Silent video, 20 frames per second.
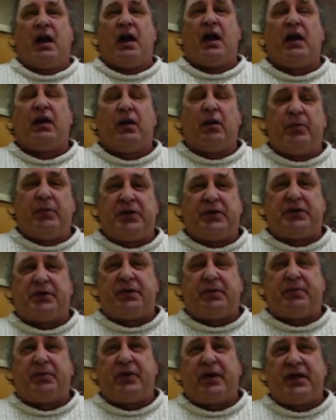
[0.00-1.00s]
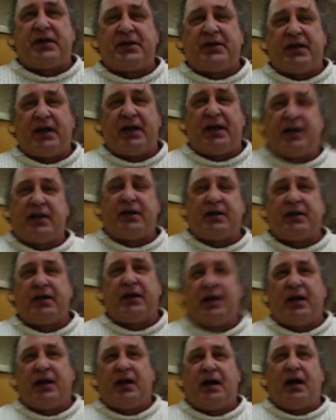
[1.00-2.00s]
Hello, Mr. President
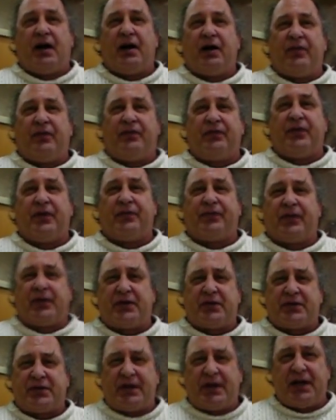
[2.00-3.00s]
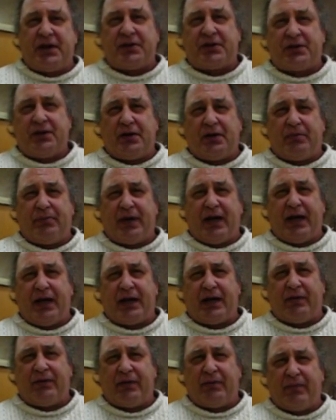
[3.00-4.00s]
of the First National Bank
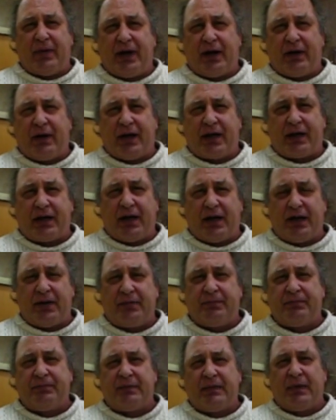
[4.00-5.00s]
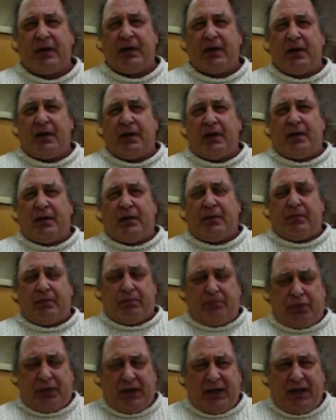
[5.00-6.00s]
of America.
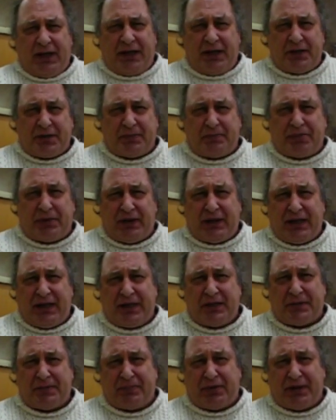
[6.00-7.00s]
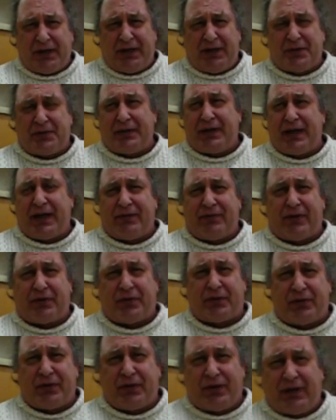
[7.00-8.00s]
Please, please, please, we have
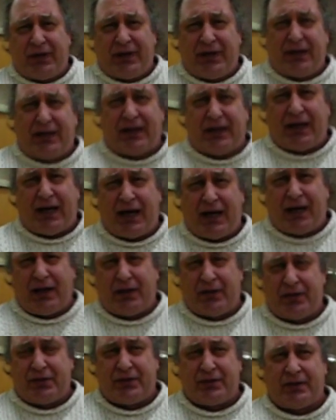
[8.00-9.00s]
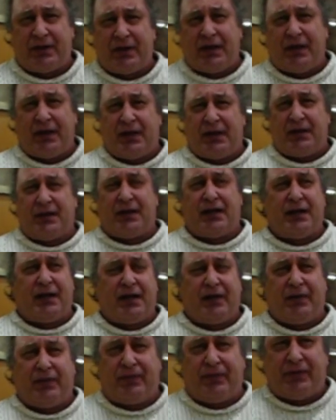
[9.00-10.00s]
$1 trillion to
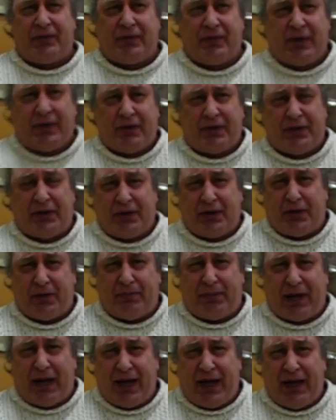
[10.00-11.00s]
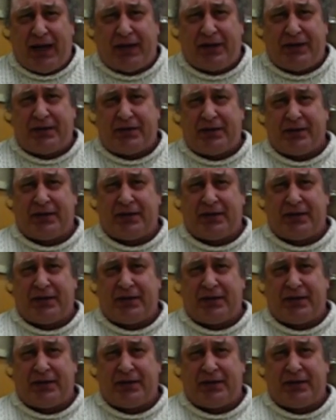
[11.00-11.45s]
give to your banks.